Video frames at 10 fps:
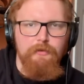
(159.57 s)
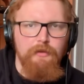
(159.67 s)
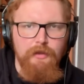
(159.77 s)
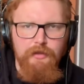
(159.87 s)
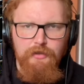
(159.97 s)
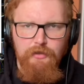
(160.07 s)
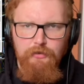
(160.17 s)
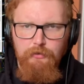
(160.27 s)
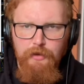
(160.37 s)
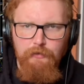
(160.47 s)
Let's
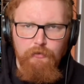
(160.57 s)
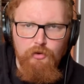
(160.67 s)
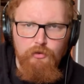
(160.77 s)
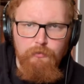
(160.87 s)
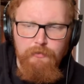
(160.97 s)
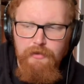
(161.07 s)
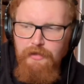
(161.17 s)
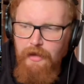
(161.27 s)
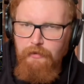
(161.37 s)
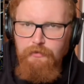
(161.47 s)
do a room
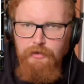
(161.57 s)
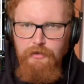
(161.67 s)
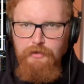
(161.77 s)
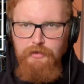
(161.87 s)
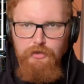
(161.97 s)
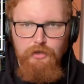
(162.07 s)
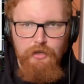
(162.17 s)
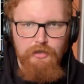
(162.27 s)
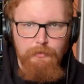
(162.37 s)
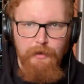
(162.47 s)
sound. So this is
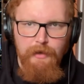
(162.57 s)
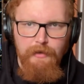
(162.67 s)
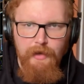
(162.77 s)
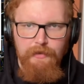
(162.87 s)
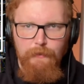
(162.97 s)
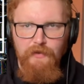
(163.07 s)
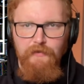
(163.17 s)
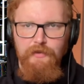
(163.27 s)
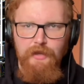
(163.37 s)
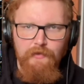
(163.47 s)
just my
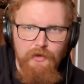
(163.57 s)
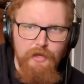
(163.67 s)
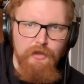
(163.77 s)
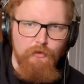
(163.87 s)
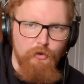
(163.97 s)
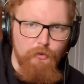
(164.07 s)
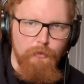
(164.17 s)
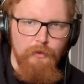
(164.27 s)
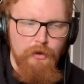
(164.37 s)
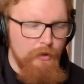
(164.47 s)
SM57 in the room
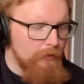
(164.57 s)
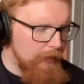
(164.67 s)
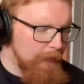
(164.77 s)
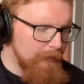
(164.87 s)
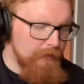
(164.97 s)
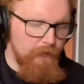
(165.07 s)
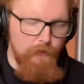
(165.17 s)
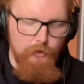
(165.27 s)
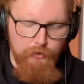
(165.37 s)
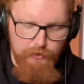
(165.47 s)
that I'm using for
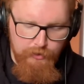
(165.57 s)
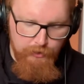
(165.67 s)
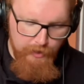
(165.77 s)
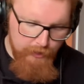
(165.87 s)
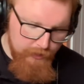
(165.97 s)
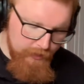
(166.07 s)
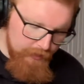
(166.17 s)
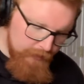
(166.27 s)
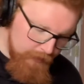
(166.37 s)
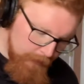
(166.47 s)
vocals. So here it
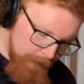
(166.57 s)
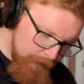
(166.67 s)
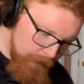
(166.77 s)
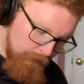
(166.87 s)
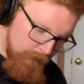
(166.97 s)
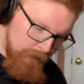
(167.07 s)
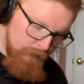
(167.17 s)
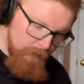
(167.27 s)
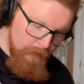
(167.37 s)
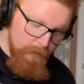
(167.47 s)
is,
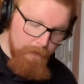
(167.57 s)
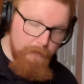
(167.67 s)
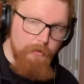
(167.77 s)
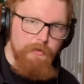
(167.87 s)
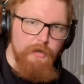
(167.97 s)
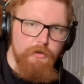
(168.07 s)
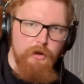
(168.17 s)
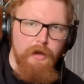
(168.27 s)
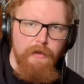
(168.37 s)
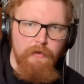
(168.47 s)
bone dead dry.